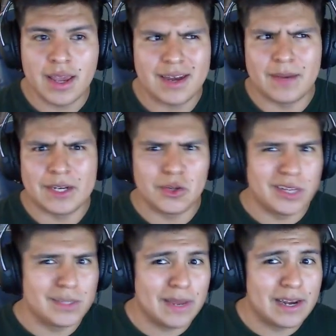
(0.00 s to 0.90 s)
and I'm like, dude,
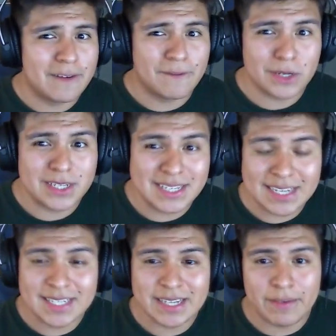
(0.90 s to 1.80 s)
he's been here for
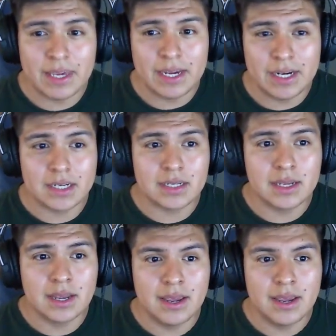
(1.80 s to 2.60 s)
6, 7 years.